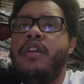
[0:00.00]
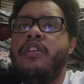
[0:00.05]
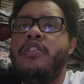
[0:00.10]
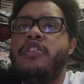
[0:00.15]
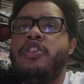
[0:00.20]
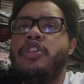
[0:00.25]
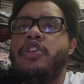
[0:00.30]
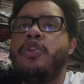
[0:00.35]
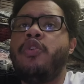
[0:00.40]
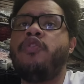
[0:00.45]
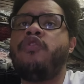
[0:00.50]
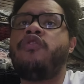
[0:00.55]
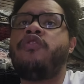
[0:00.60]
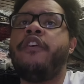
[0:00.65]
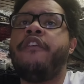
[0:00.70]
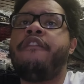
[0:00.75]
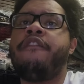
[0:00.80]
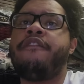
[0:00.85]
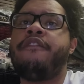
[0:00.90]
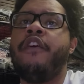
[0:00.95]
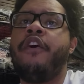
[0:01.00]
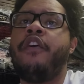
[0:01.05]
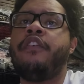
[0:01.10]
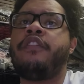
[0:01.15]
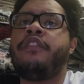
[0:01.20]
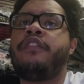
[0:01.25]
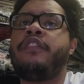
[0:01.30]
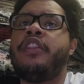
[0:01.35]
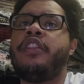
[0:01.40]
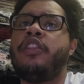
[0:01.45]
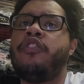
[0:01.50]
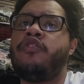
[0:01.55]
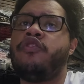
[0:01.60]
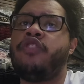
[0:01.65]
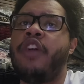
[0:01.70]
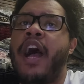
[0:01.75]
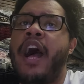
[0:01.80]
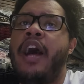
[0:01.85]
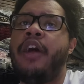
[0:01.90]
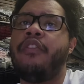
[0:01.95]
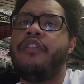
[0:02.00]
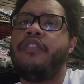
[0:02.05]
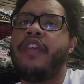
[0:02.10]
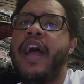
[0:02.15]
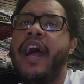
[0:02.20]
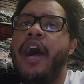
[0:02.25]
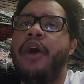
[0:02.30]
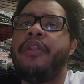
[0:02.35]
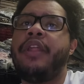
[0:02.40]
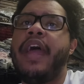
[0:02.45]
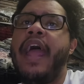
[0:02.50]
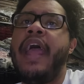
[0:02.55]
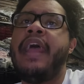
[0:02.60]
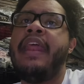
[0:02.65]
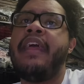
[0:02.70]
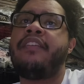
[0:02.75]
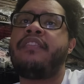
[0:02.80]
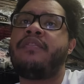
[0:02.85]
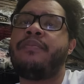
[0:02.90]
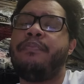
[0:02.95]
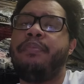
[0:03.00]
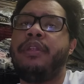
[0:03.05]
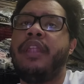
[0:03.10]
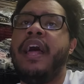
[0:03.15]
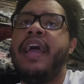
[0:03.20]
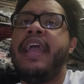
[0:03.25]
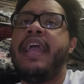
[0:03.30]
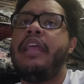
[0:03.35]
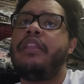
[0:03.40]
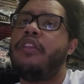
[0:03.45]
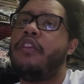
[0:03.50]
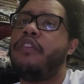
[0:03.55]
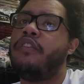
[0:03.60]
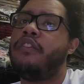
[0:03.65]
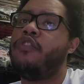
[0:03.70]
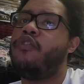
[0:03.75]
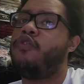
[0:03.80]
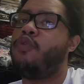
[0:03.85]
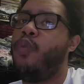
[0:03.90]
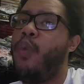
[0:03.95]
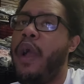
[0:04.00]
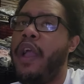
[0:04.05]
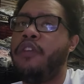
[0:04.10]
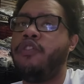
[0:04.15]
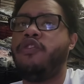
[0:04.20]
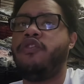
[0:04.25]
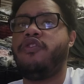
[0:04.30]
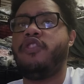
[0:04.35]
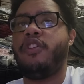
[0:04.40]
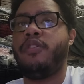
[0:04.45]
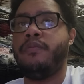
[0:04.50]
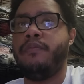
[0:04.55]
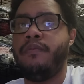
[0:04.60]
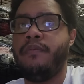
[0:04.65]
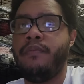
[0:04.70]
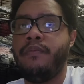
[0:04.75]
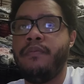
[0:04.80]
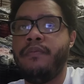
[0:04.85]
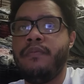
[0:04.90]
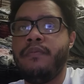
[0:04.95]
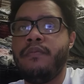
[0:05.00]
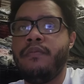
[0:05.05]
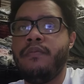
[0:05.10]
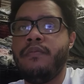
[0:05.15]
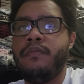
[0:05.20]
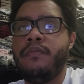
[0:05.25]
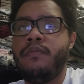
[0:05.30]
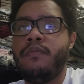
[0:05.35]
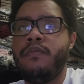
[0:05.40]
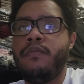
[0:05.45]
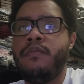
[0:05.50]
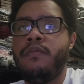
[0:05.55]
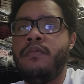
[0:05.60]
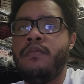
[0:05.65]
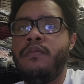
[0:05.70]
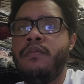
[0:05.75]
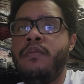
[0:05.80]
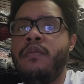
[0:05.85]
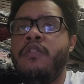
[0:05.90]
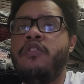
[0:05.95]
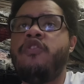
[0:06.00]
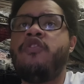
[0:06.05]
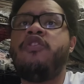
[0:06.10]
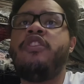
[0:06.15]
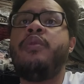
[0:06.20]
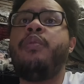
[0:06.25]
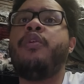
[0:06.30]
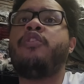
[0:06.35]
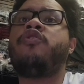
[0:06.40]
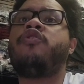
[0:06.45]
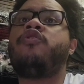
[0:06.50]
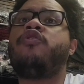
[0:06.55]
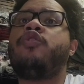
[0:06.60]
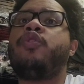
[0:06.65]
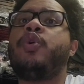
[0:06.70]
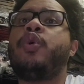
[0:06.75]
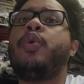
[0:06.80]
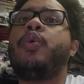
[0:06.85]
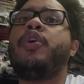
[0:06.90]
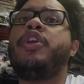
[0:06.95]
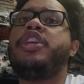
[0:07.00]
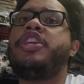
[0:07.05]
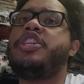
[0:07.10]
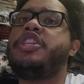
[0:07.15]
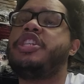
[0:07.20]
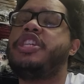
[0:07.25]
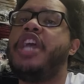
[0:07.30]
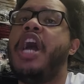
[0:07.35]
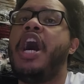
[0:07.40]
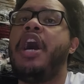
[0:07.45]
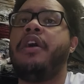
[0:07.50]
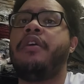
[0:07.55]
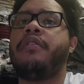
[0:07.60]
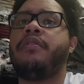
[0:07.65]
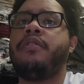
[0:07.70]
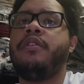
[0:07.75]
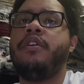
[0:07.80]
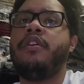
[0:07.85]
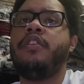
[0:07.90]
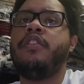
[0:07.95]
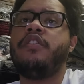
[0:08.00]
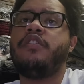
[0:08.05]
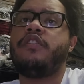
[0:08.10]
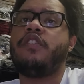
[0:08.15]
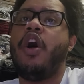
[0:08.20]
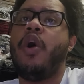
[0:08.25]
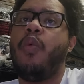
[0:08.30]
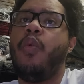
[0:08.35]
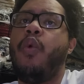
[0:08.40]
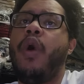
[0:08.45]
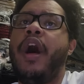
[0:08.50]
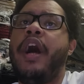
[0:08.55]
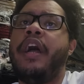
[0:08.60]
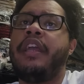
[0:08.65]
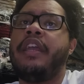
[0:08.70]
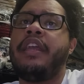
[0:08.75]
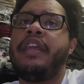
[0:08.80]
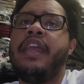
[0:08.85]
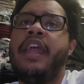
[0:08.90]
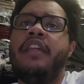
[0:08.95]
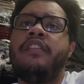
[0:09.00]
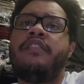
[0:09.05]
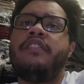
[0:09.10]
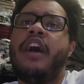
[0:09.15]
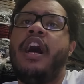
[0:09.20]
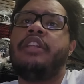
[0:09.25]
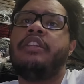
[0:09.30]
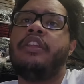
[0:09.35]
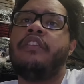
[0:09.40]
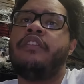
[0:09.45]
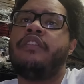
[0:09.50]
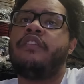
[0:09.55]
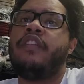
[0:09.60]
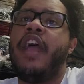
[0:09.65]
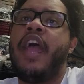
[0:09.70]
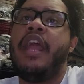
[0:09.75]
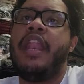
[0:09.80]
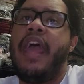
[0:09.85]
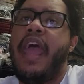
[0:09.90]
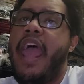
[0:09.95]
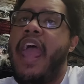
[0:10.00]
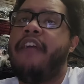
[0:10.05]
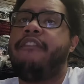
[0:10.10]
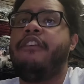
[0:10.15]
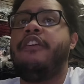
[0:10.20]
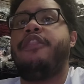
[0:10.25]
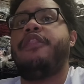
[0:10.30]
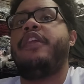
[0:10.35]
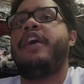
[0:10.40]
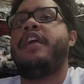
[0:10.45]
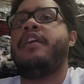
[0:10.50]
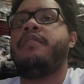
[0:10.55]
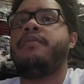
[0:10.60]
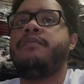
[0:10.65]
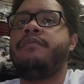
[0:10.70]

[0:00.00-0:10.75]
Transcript: you should first sit the child down and explain the situation. She was too young. So what? Kids understand everything.